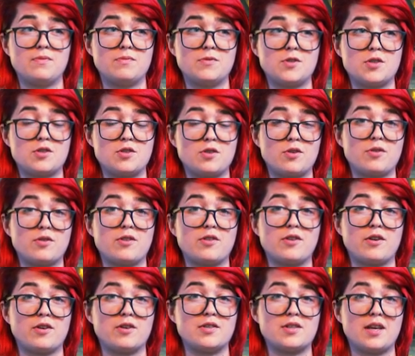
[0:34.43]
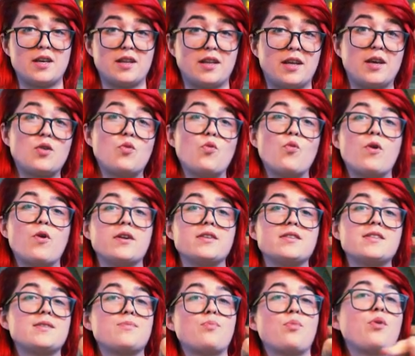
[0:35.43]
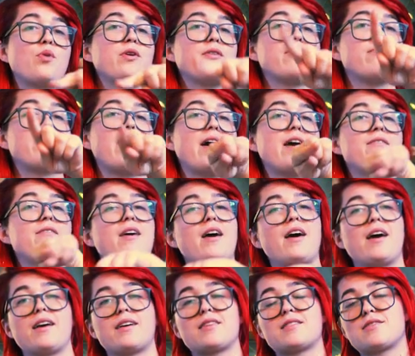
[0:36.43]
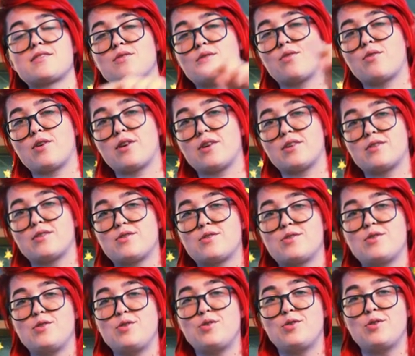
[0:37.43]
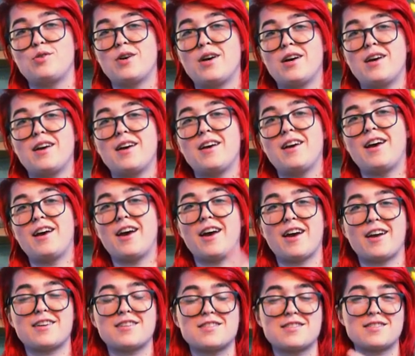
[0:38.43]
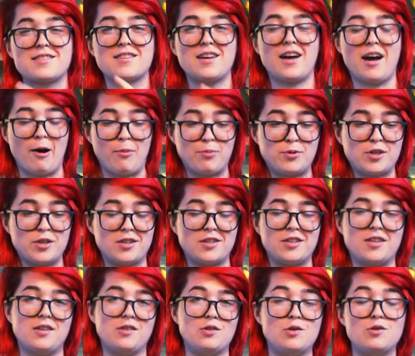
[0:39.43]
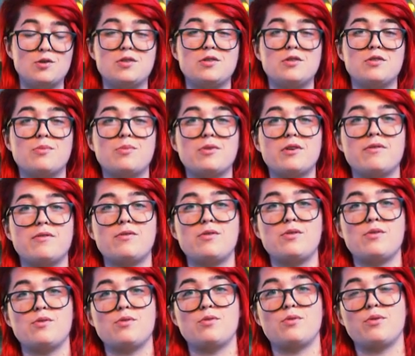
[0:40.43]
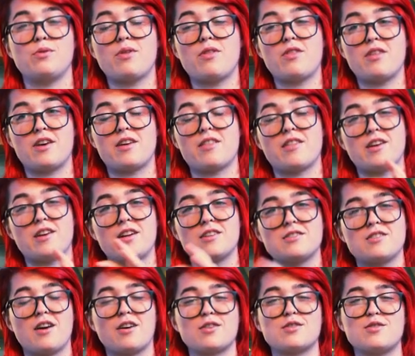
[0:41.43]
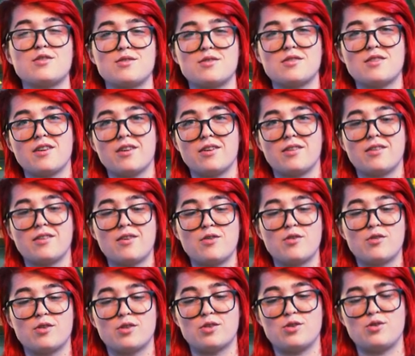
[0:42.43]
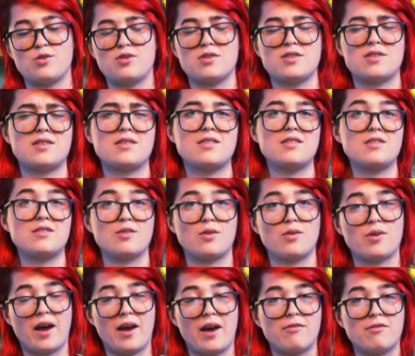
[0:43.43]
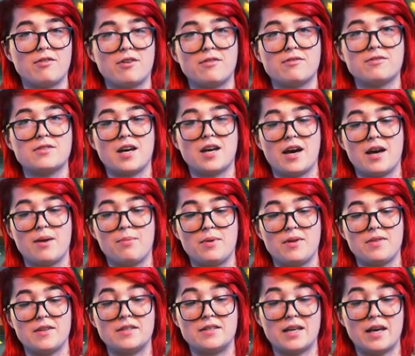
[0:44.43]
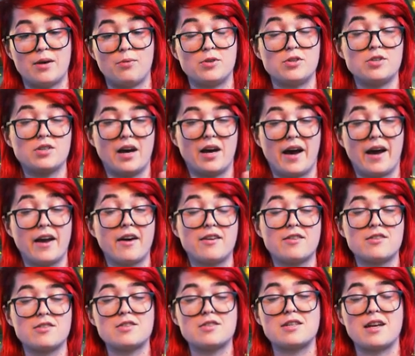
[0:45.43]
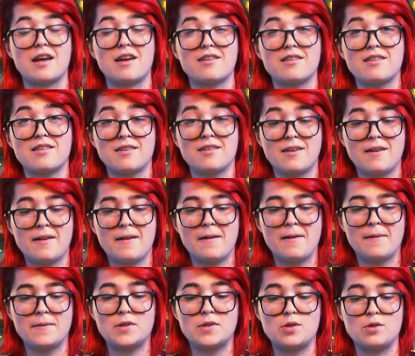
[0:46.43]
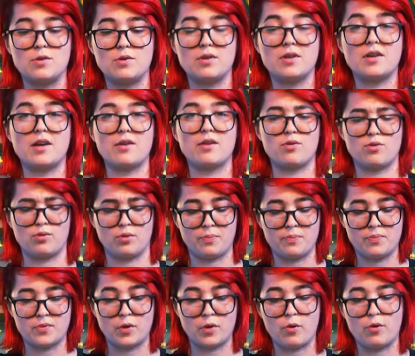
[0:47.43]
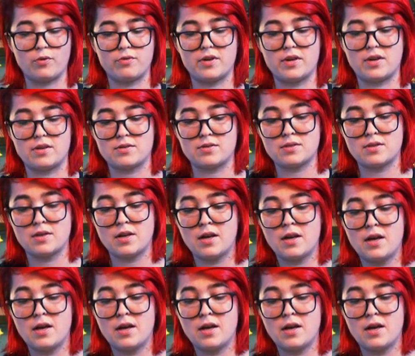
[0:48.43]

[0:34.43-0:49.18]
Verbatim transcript: just know that there is a like 1.5x or 2x option in YouTube if you think that I talk too slow or you just don't have enough time in the day, which I understand, to get through the whole videos.